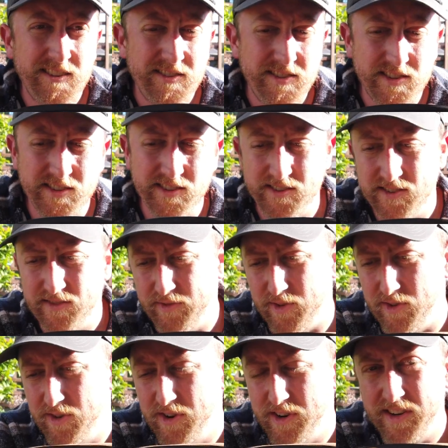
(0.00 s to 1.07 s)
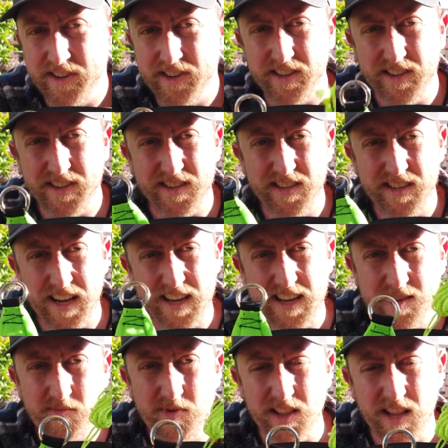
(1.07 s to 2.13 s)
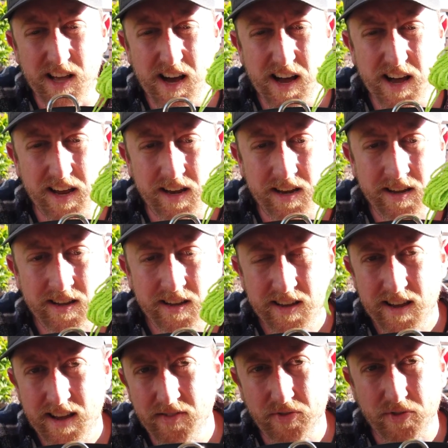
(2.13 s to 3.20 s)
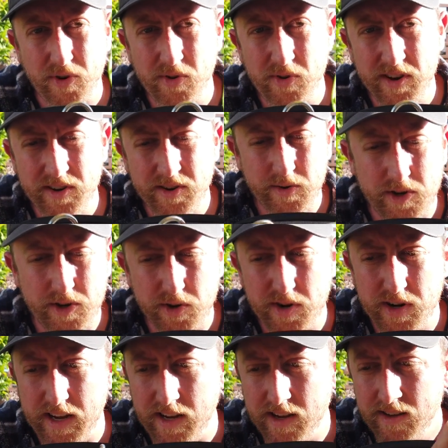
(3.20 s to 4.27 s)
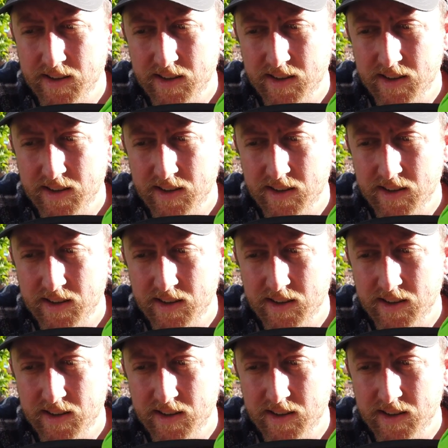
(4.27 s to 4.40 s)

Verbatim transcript: This is for hooking to this Dyneema line and throwing a tree.